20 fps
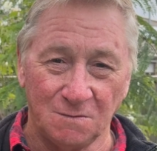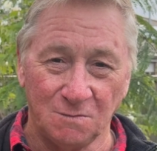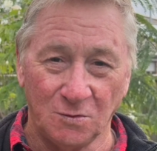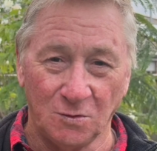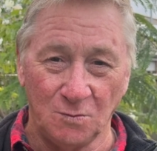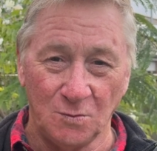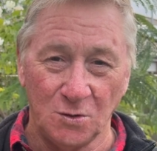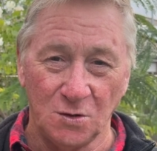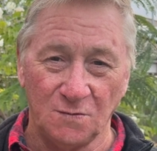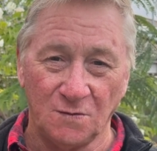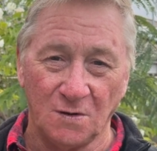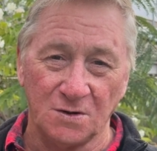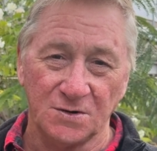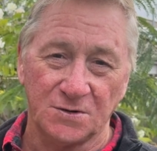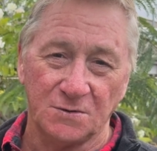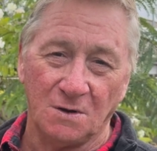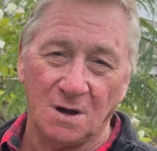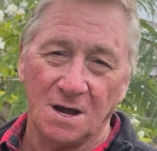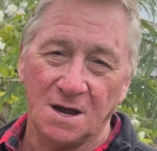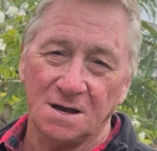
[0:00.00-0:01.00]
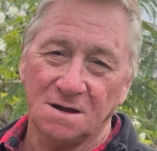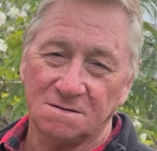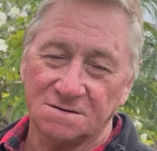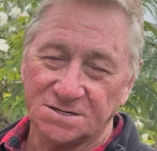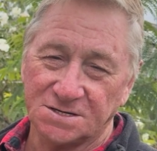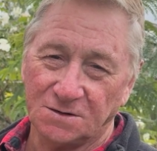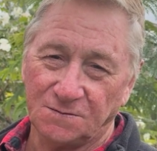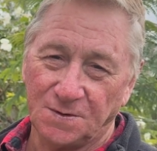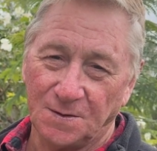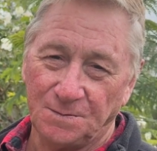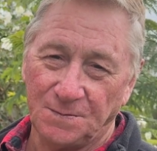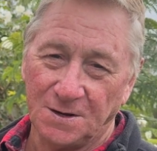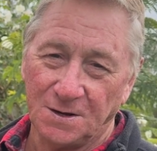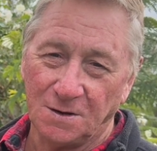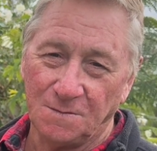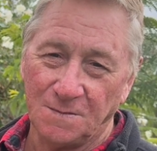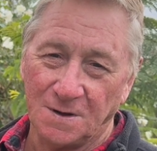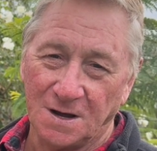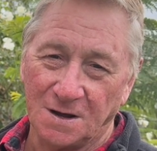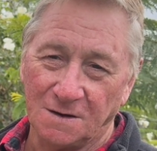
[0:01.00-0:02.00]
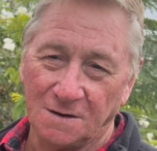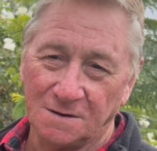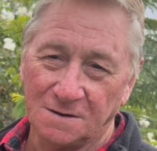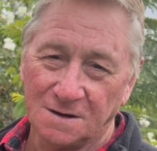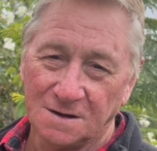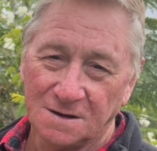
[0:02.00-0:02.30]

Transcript: We'll move on to a self-propelled mower.